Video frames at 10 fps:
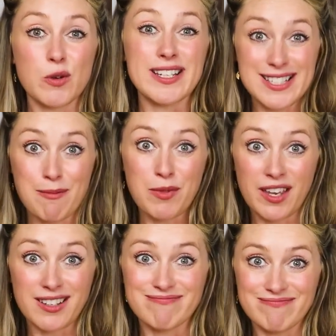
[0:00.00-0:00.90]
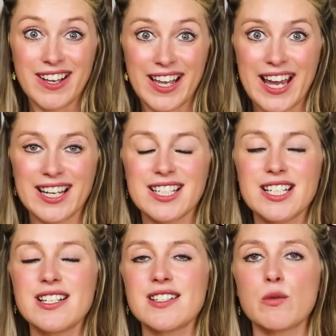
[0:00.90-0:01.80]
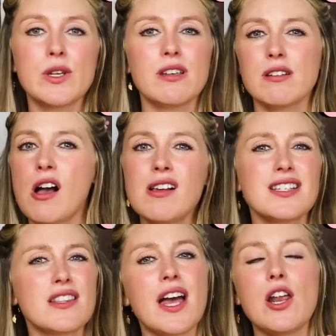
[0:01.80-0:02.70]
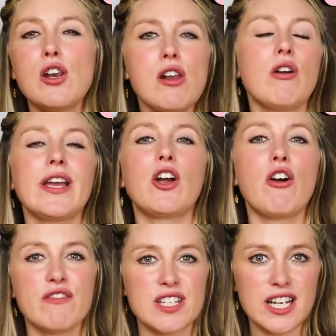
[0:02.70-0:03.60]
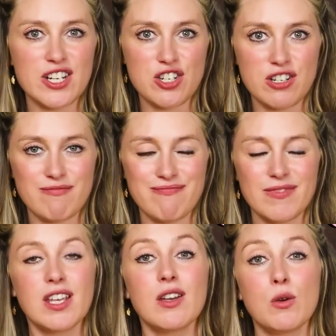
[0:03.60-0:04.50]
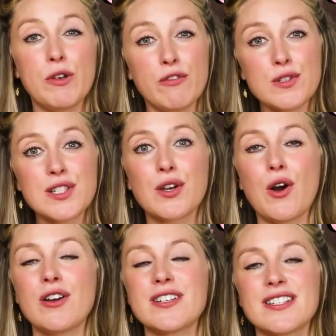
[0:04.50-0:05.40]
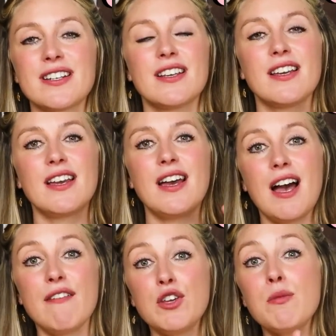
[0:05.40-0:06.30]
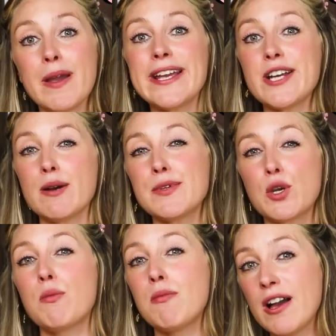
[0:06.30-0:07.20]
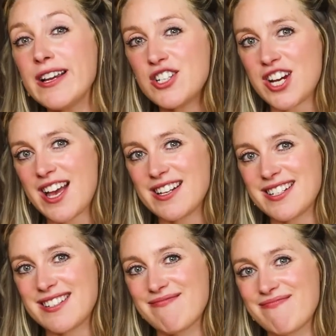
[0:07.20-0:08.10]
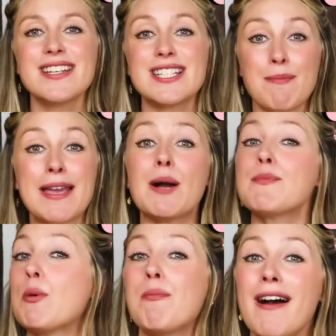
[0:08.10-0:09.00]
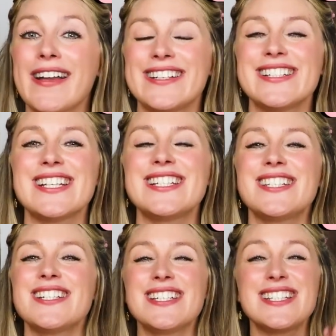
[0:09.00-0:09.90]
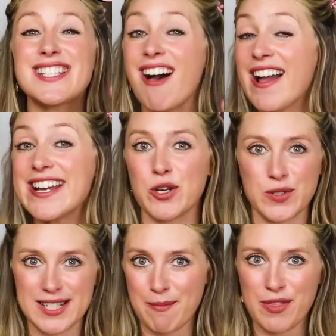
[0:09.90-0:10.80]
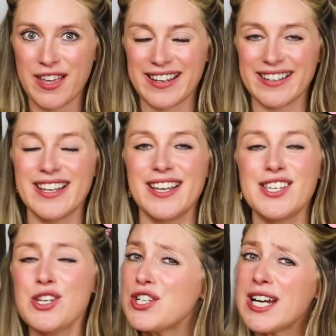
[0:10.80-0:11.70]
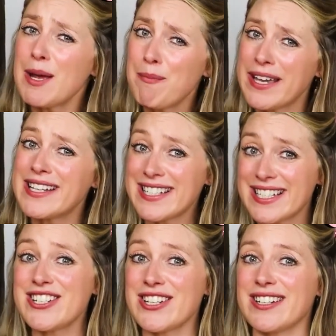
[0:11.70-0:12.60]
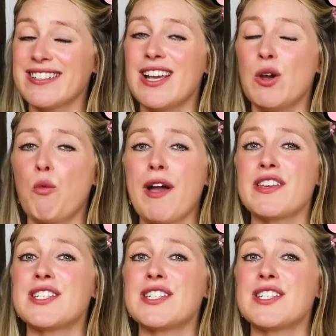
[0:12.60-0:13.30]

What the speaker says: something? Okay. So we ask that a lot in conversation. We've also got, have you made up your mind yet? To make up your mind is to decide on something, usually a big decision, whether